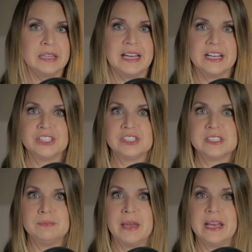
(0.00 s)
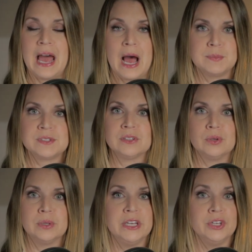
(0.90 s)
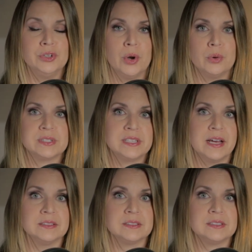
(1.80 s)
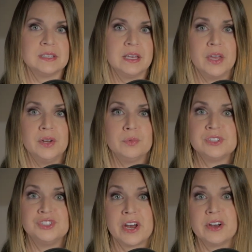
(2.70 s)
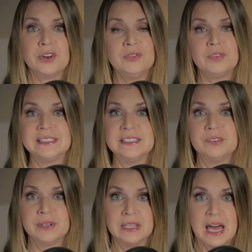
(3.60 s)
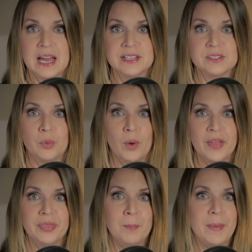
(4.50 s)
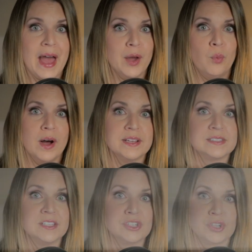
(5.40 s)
That just made absolutely no sense. and it was Jared who finally realized what the bag was that